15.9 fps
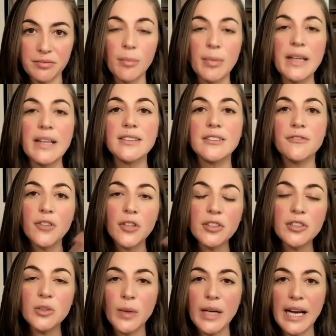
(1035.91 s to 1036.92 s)
because
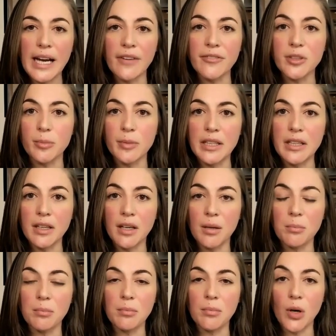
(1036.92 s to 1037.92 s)
first we have to
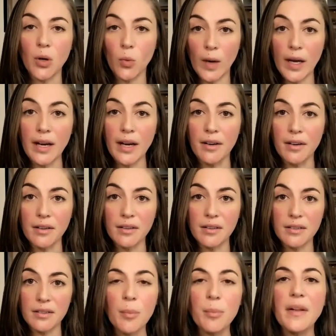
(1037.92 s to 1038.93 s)
become aware,
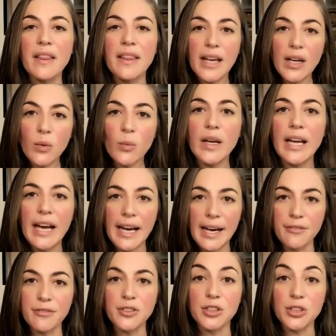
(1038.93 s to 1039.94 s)
but then we
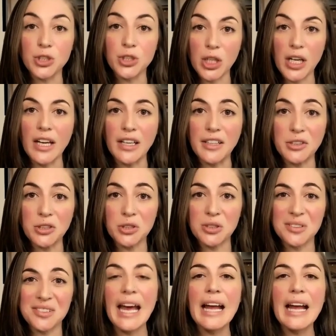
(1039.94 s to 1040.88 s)
have to change.